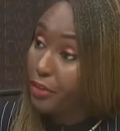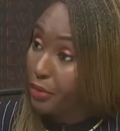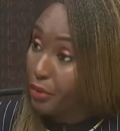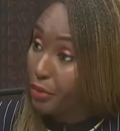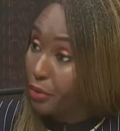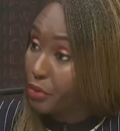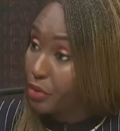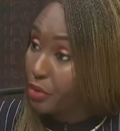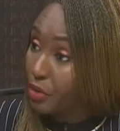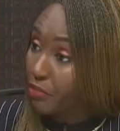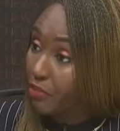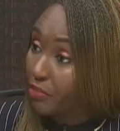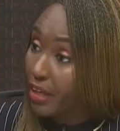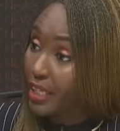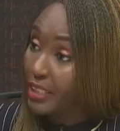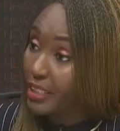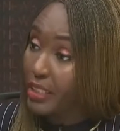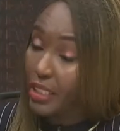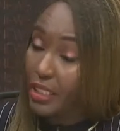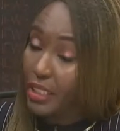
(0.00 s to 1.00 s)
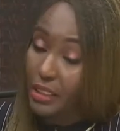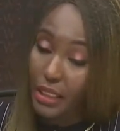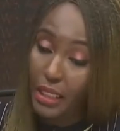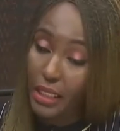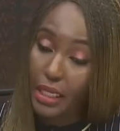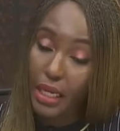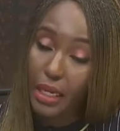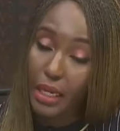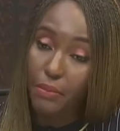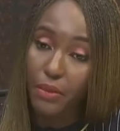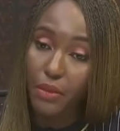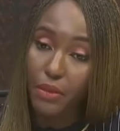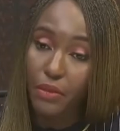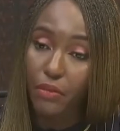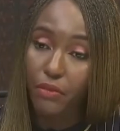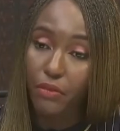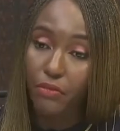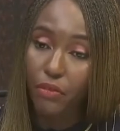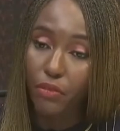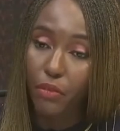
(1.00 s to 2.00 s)
use of catalytic
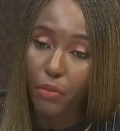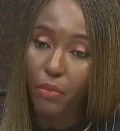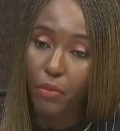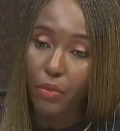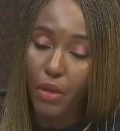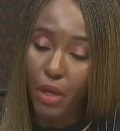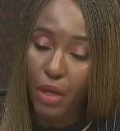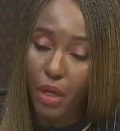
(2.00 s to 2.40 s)
capital from